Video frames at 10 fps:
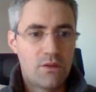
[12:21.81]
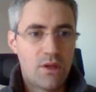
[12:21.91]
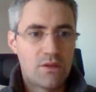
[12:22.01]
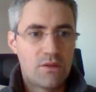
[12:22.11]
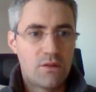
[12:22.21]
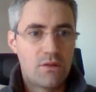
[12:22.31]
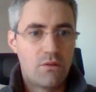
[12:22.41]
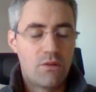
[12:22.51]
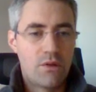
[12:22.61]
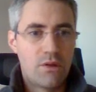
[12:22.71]
That's not
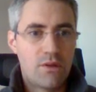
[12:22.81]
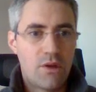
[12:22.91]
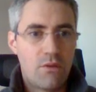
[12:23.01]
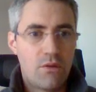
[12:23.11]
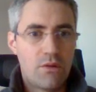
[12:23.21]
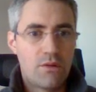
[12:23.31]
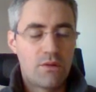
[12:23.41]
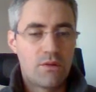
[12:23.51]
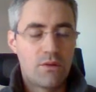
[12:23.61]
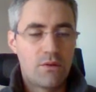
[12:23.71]
the one that I want.
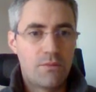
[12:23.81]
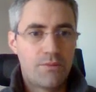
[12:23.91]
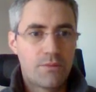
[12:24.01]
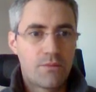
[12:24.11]
So